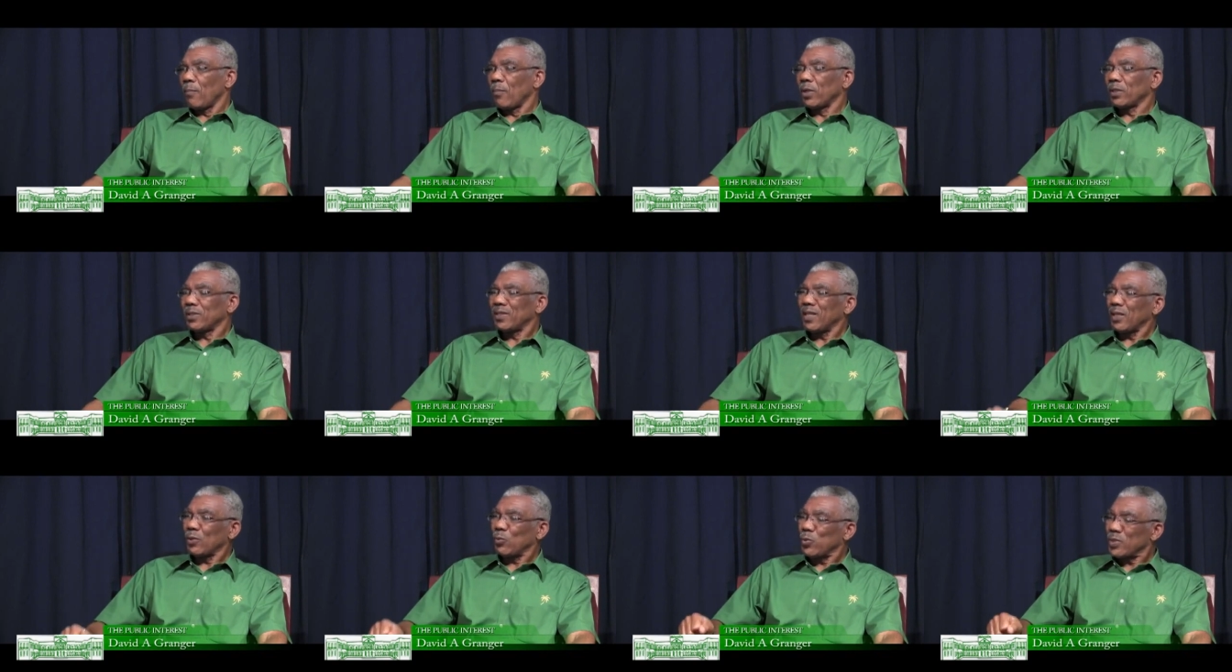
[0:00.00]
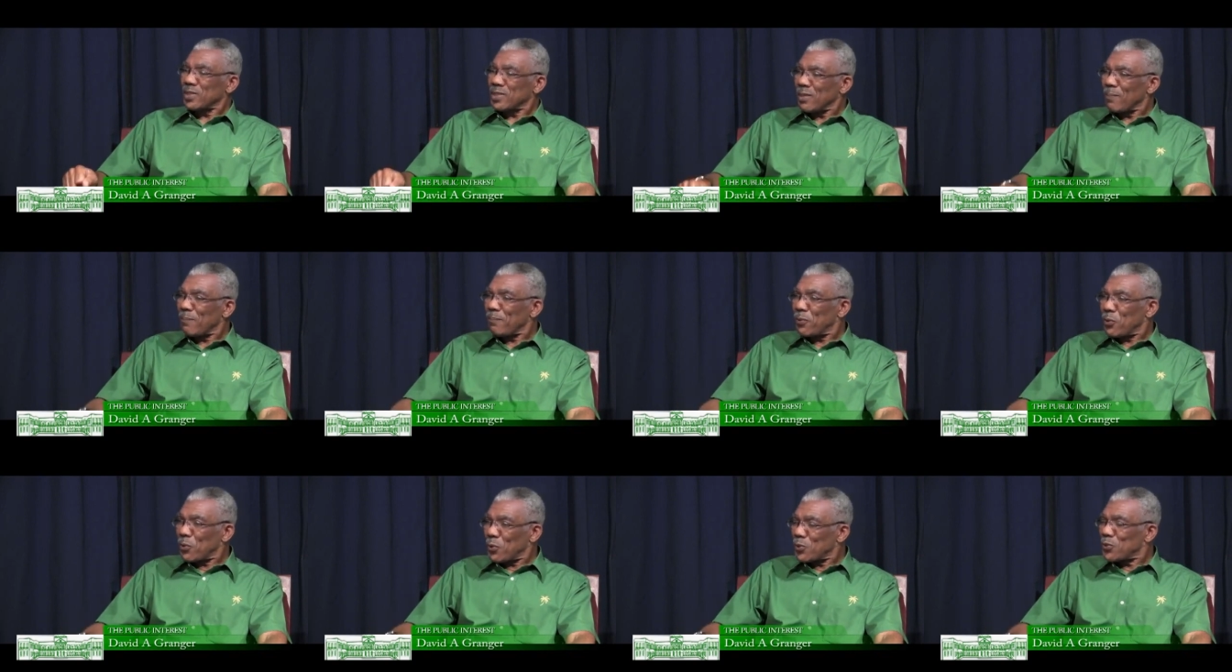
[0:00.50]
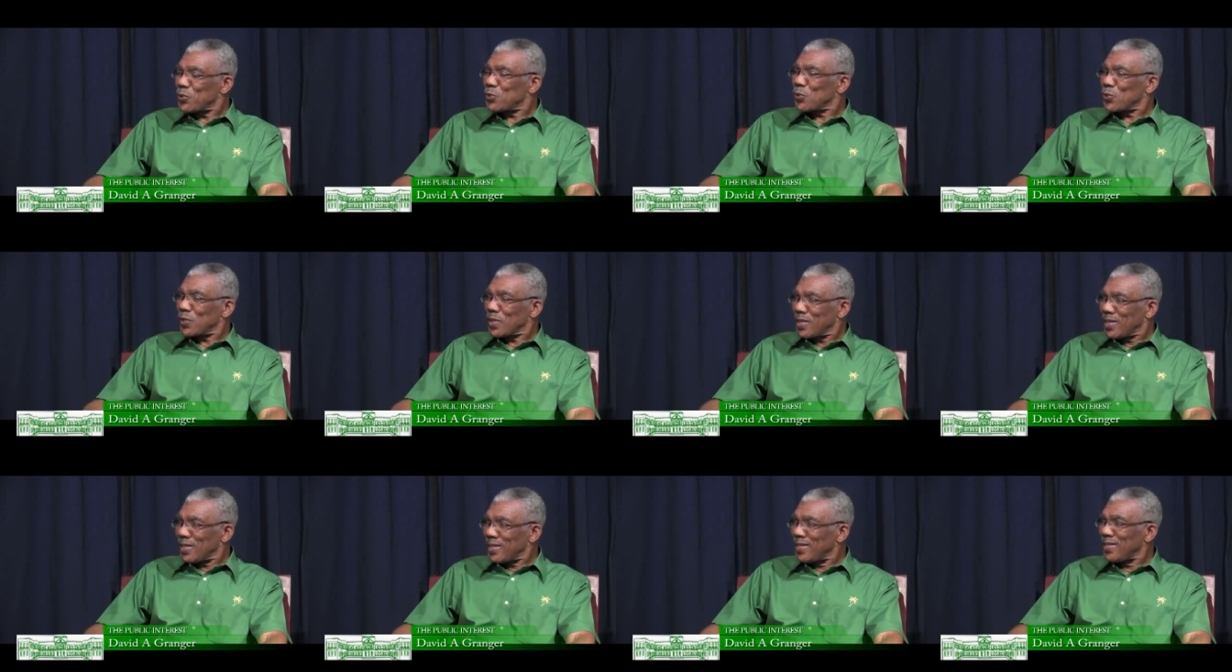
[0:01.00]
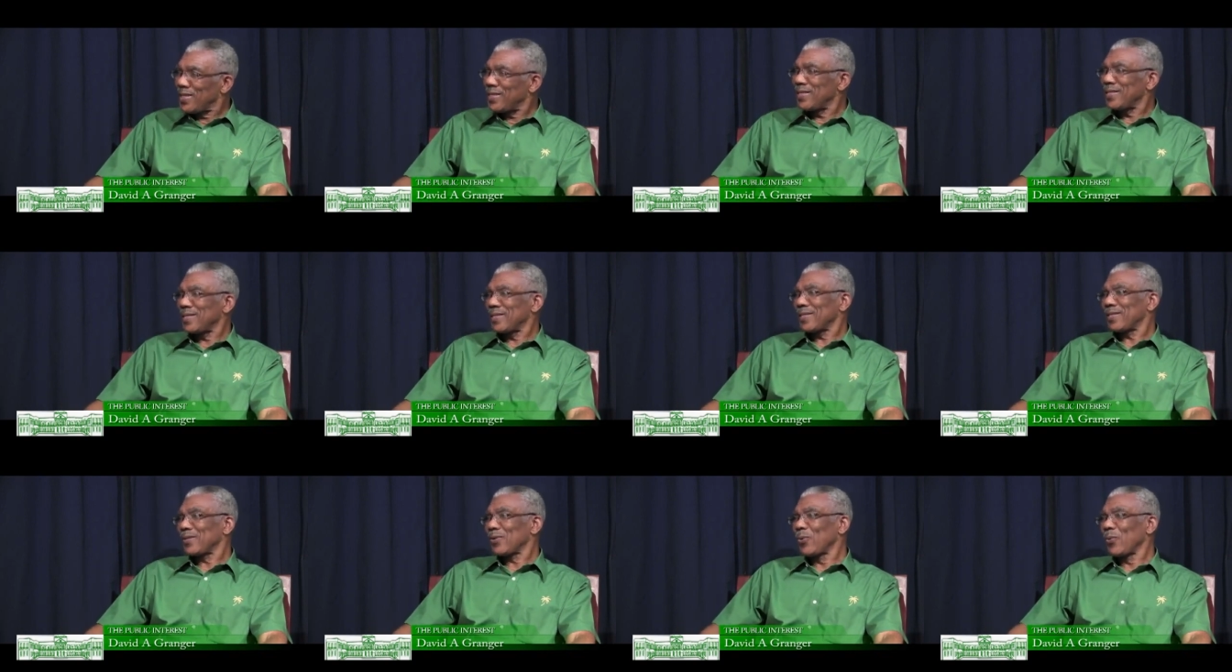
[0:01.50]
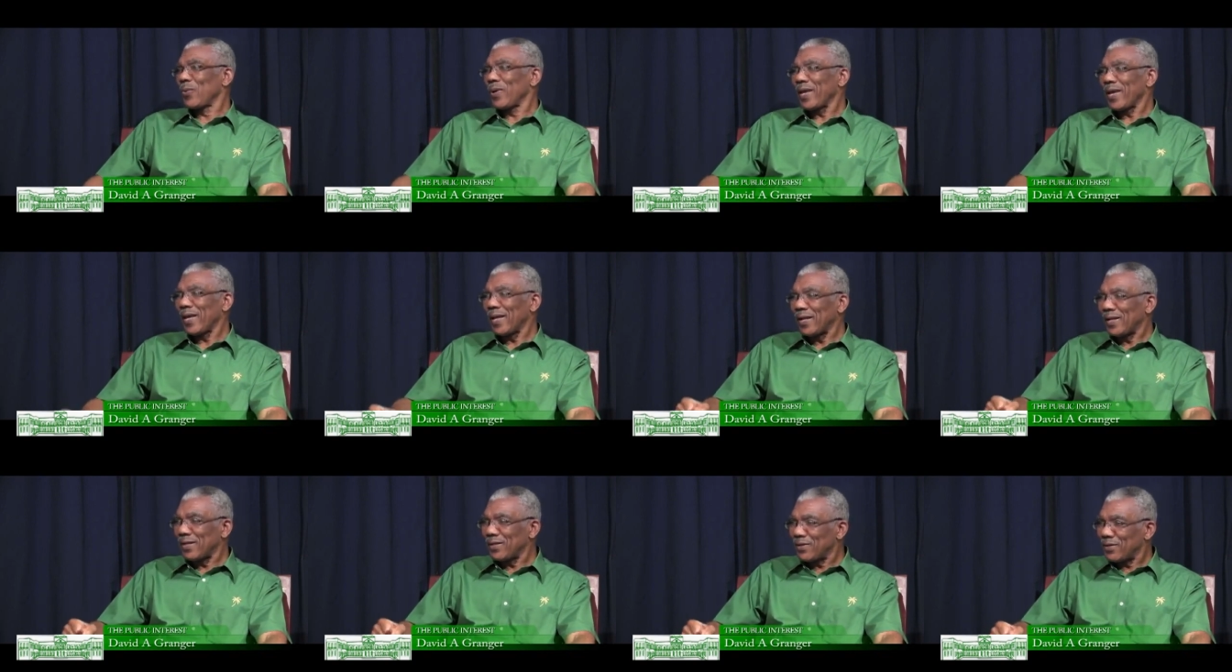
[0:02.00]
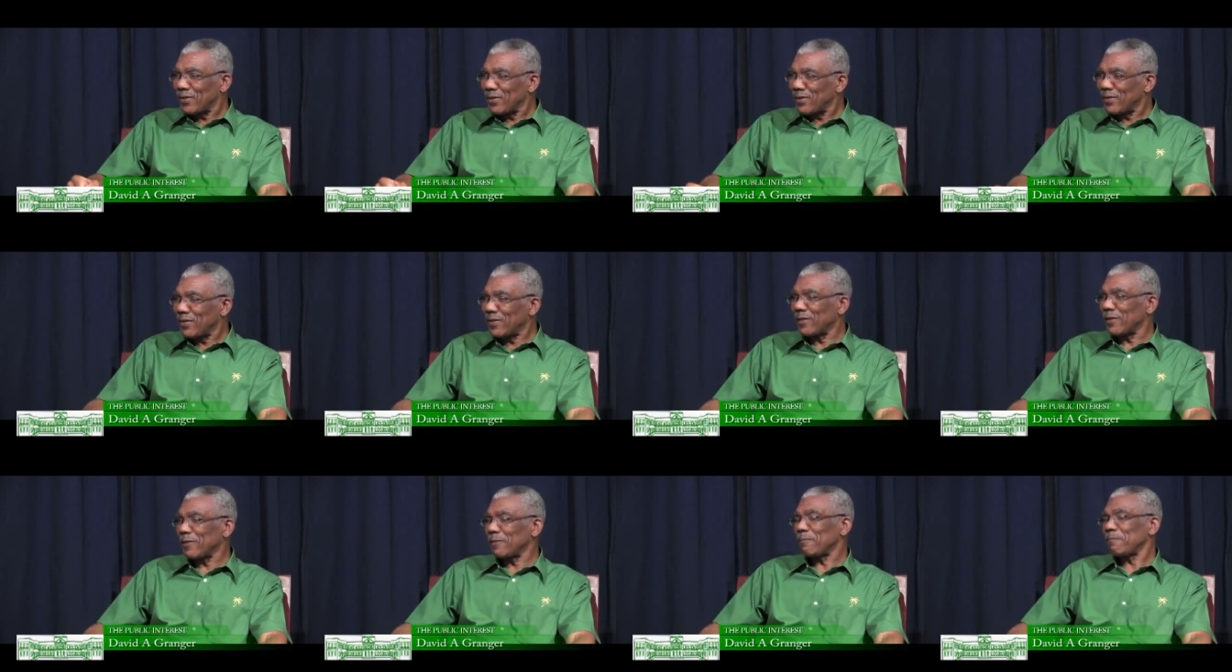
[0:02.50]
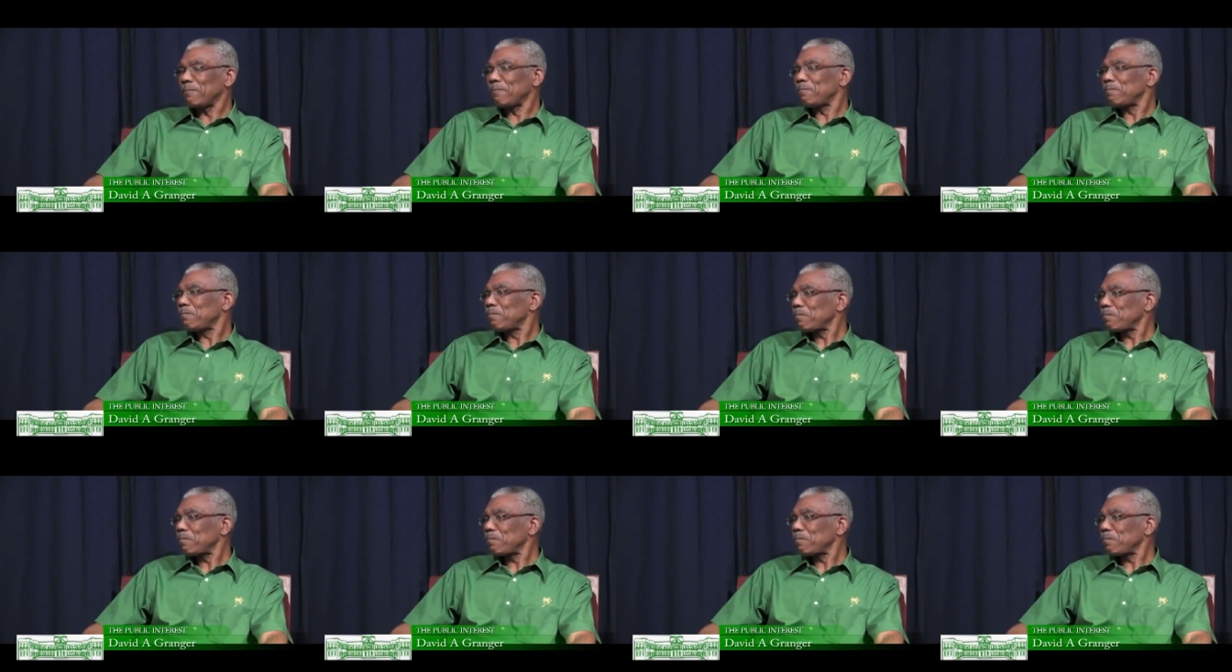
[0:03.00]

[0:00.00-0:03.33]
But it was the Portuguese who held on